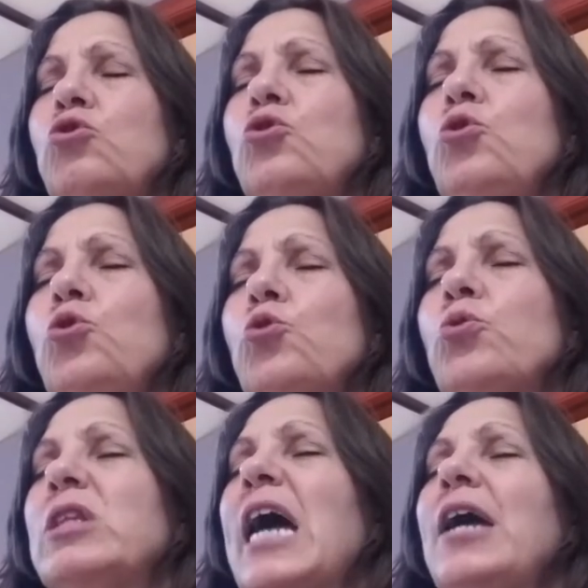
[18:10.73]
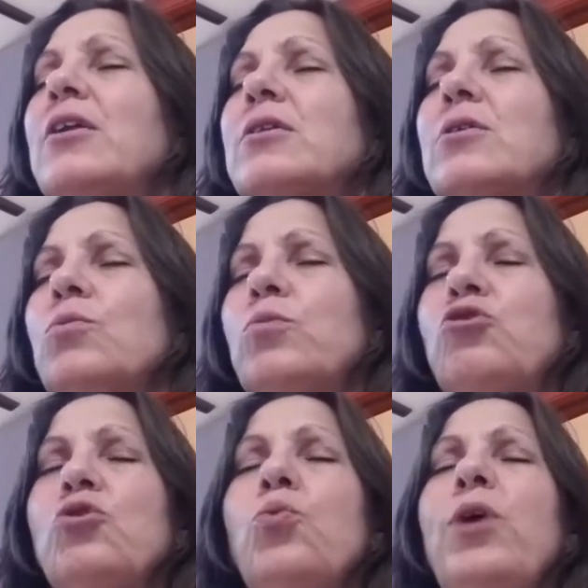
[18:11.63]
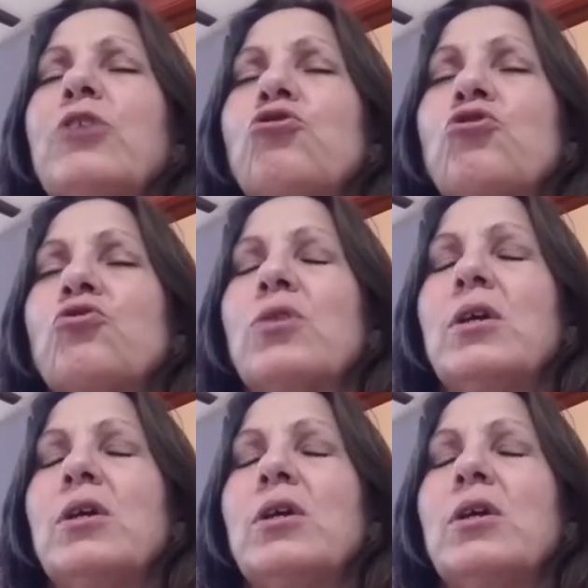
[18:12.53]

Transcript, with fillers: to that which you wish,